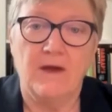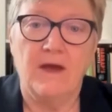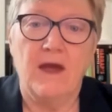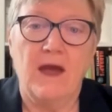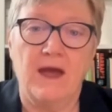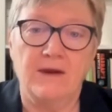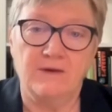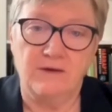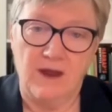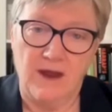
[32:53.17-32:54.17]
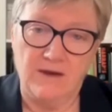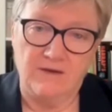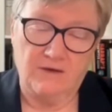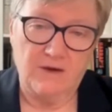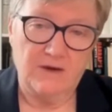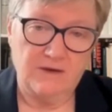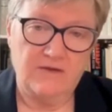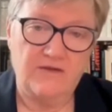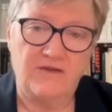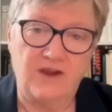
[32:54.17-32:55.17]
and
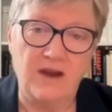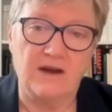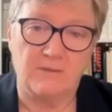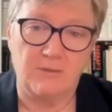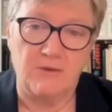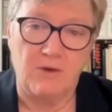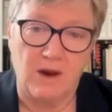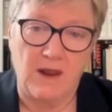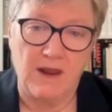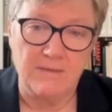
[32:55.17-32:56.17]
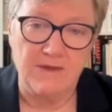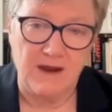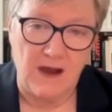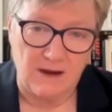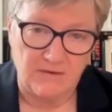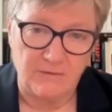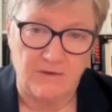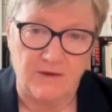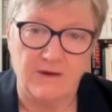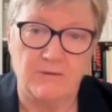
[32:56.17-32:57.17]
seek to proclaim the gospel
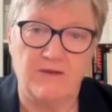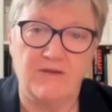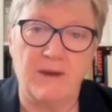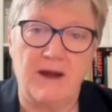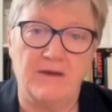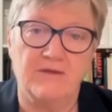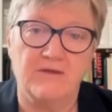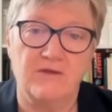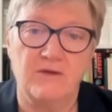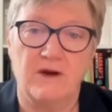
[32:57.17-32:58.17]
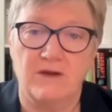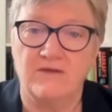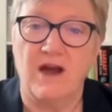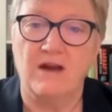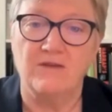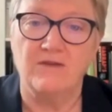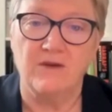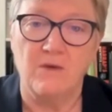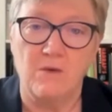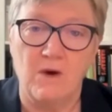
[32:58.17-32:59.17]
in response to a challenging
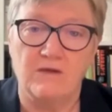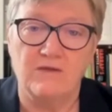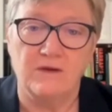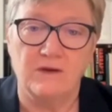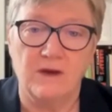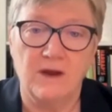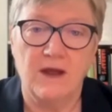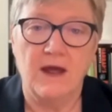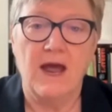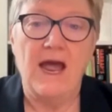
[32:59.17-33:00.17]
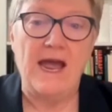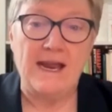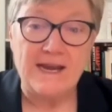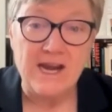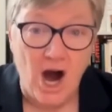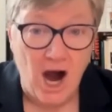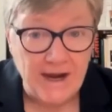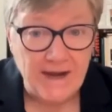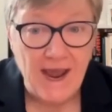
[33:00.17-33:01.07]
question and not have